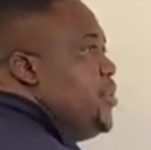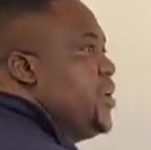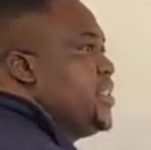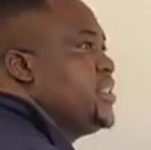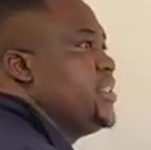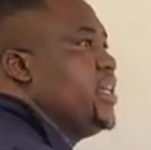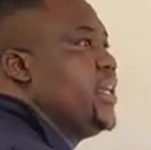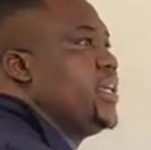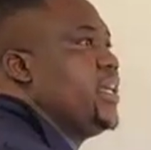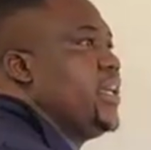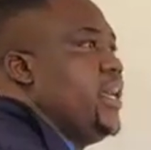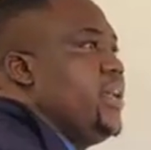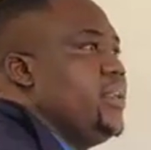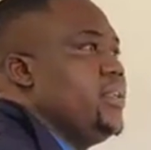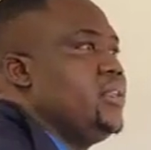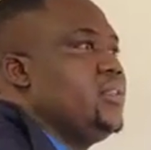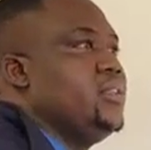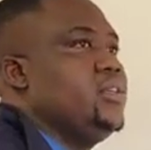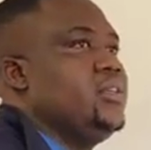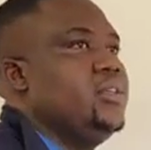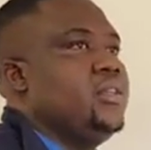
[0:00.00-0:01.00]
per second.
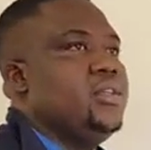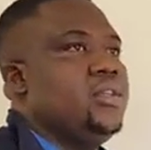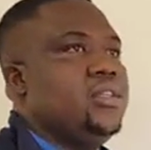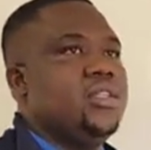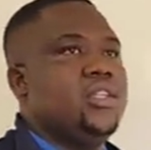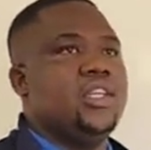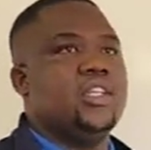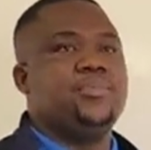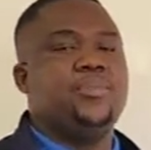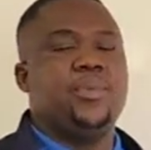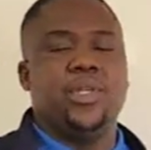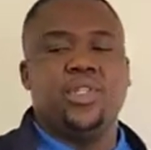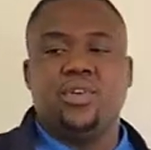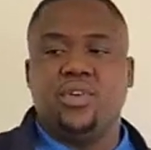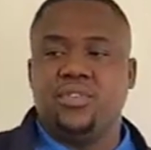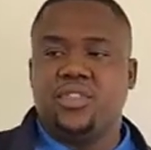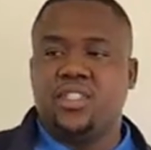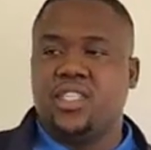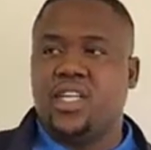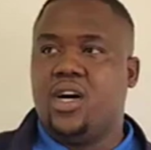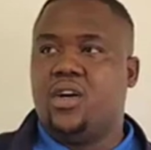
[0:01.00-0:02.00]
The speed
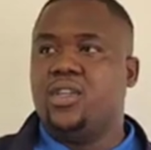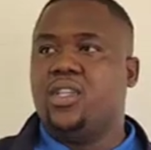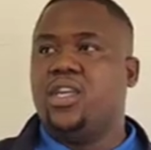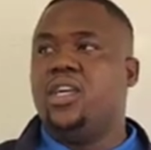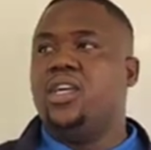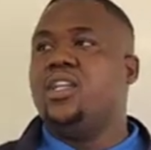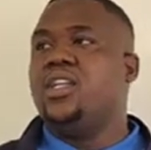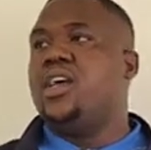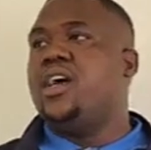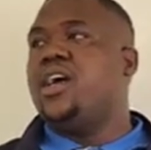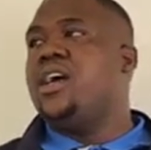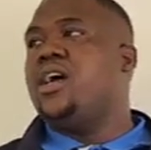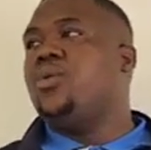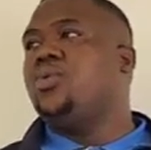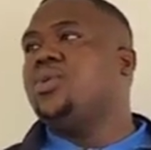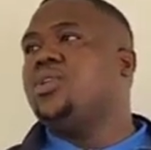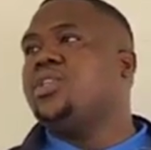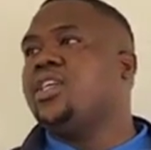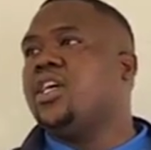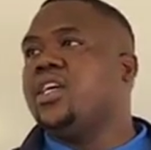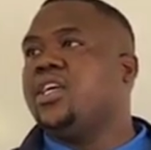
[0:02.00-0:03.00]
of sound in air,
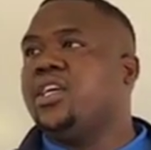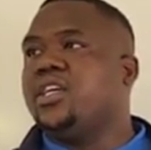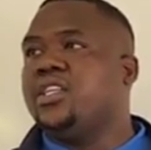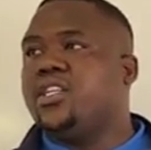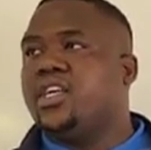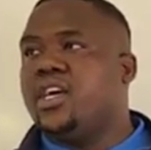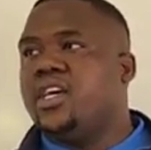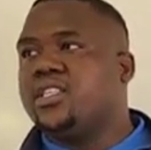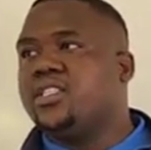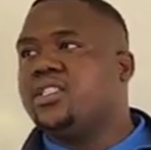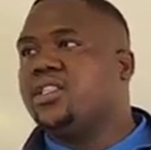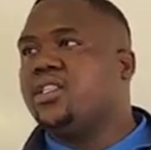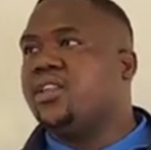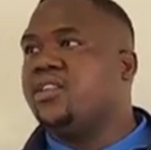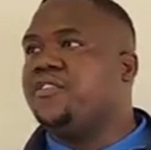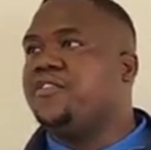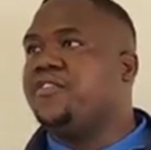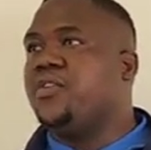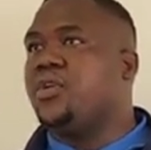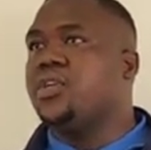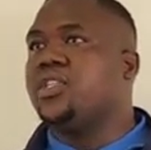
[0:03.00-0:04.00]
we take it as
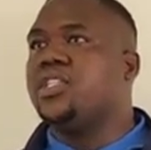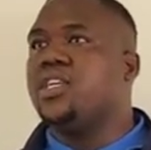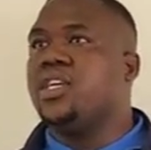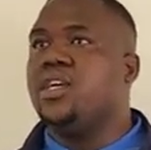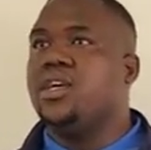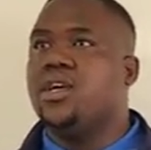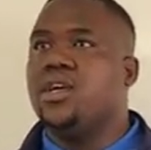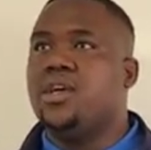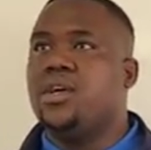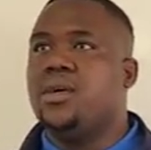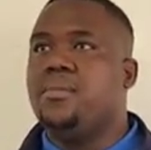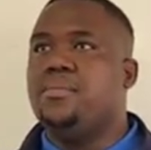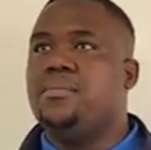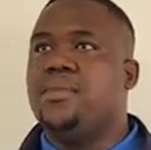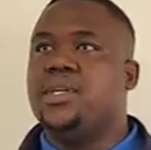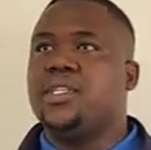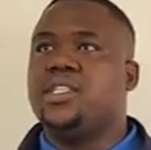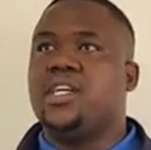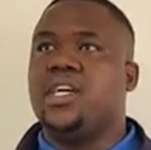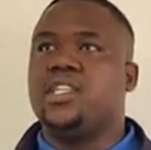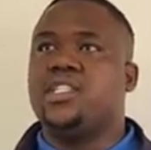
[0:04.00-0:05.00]
340
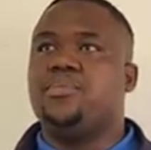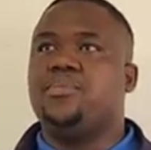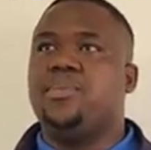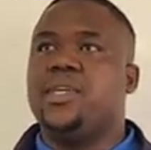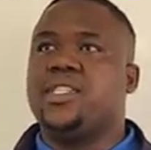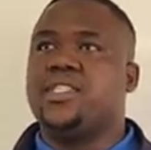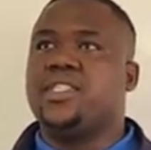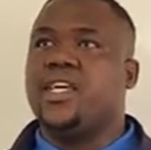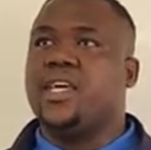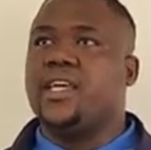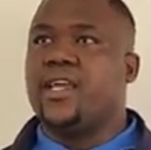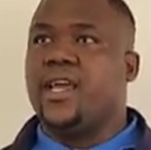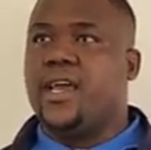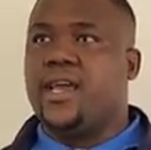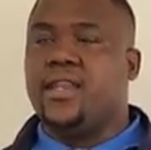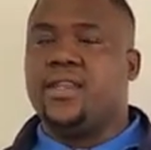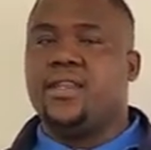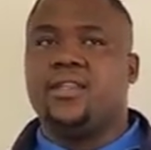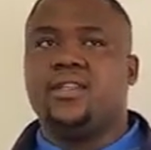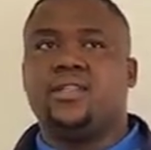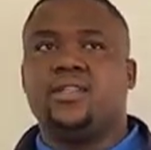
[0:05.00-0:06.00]
meters per
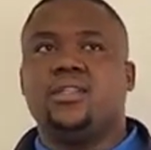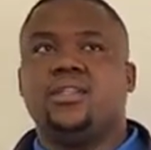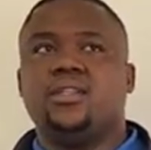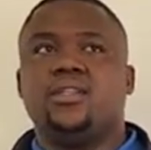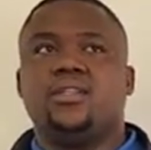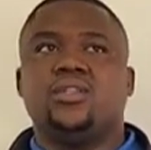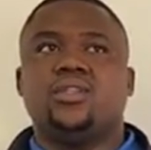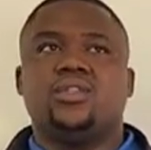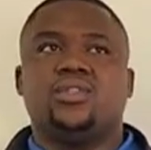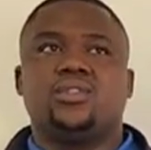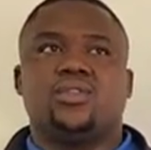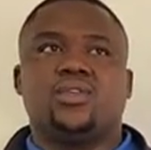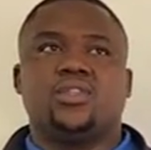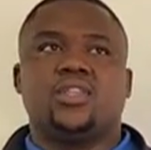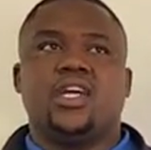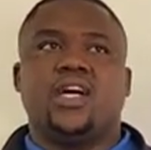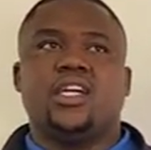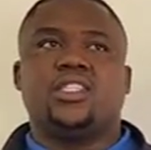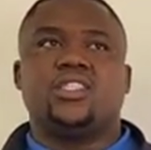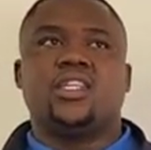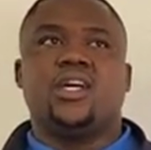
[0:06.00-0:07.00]
second. So
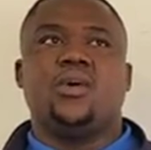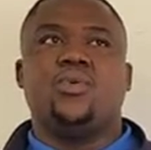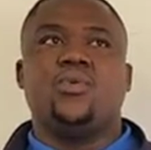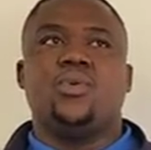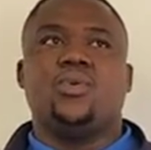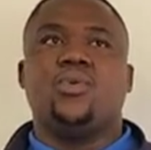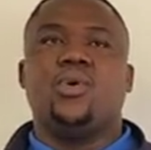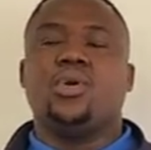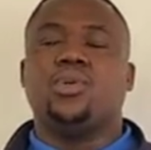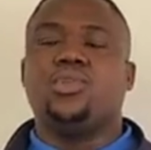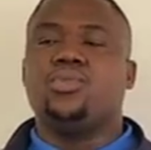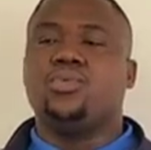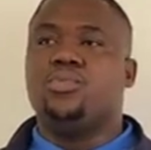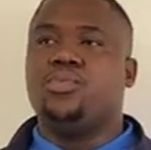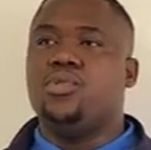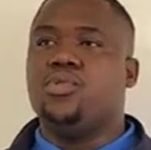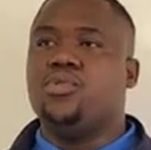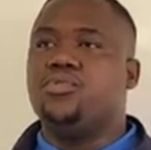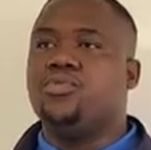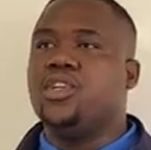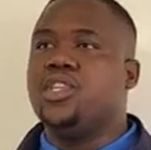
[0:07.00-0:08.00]
that's how we're going to
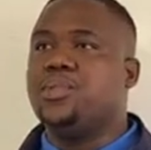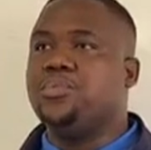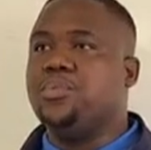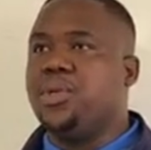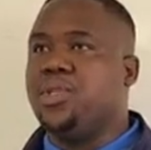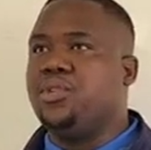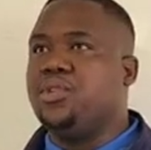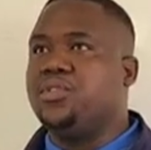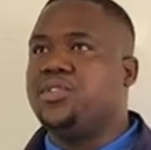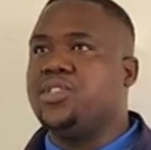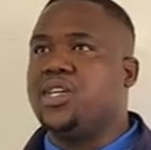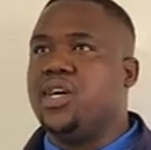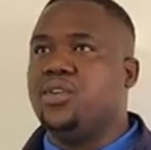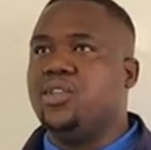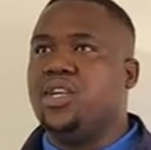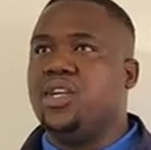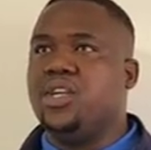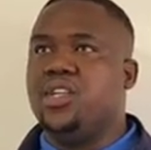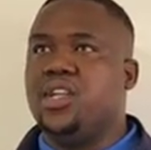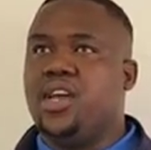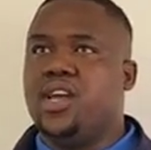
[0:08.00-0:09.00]
move. The speed of
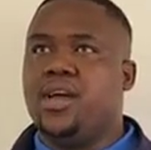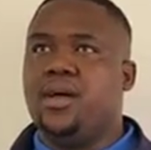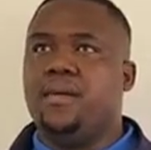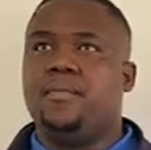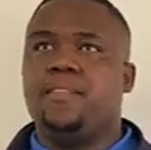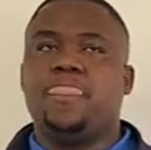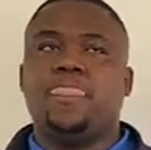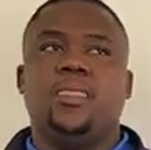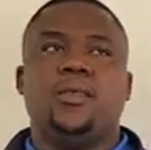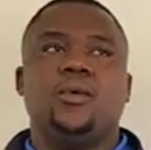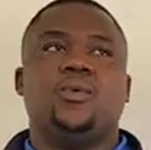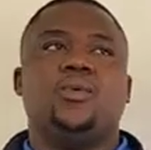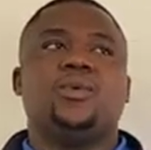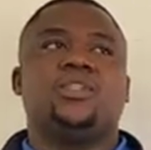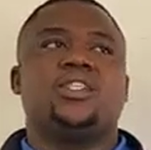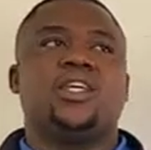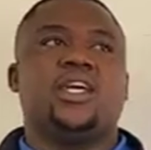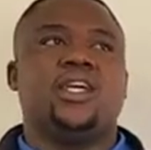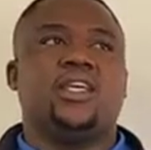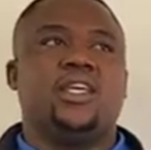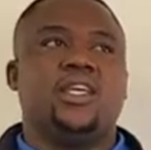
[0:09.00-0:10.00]
sound in air, we
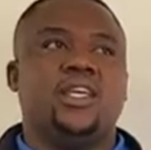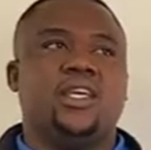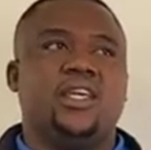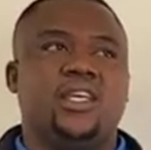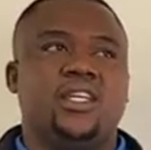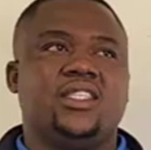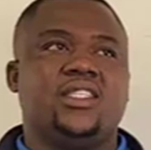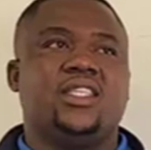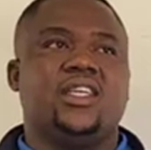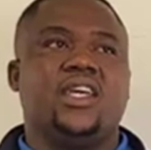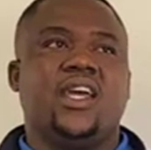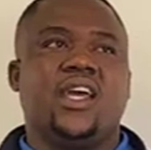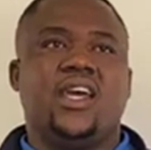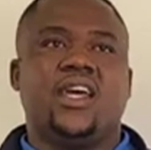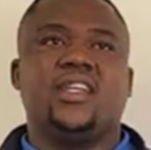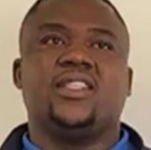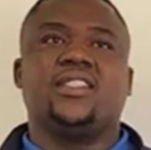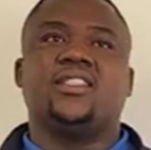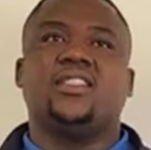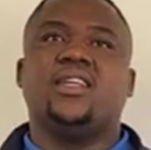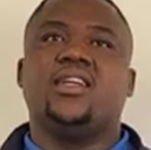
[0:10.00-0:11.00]
take it
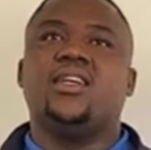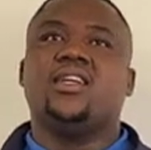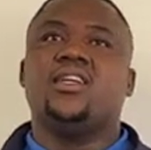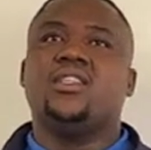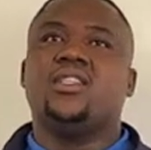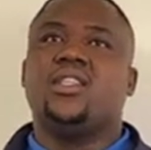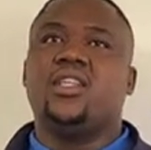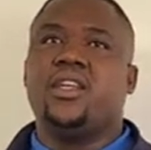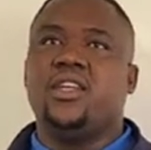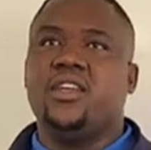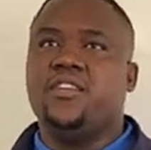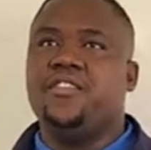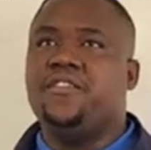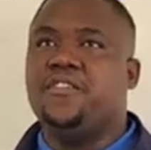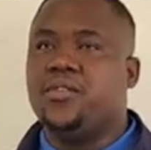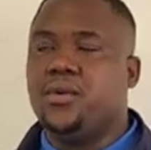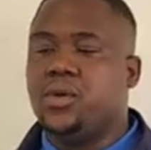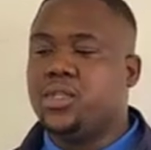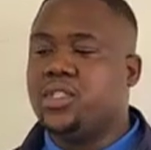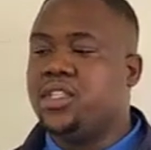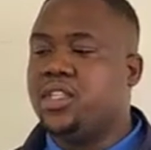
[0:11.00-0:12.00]
as
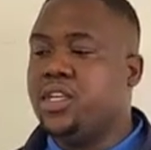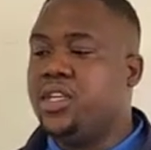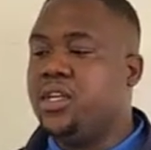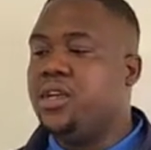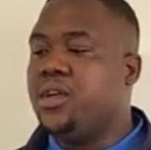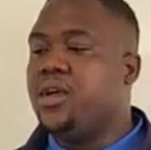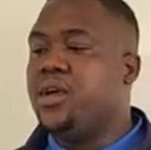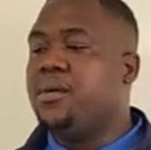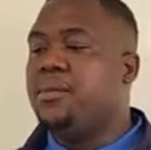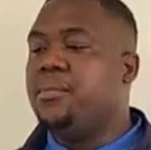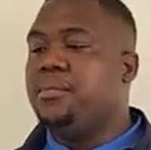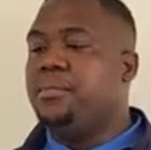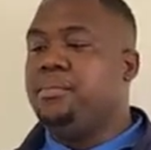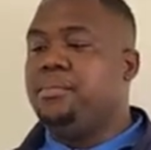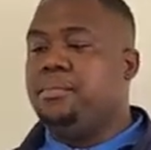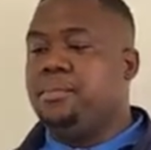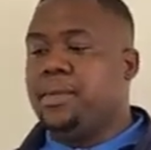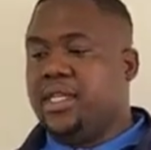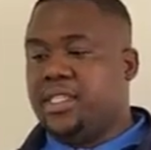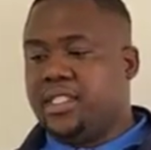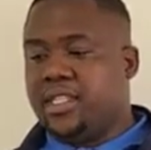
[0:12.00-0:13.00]
340
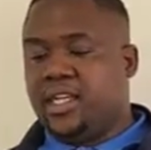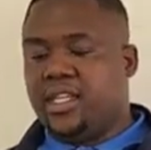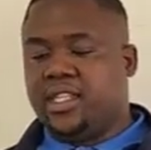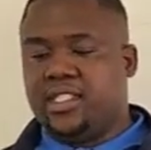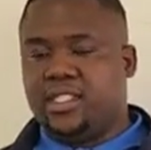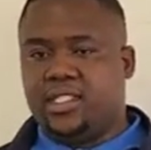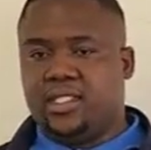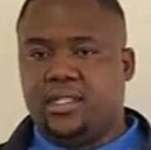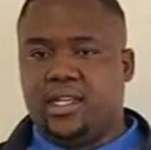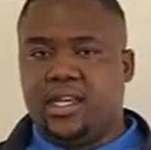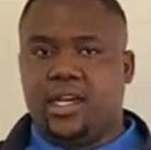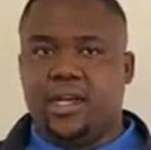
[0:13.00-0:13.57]
meters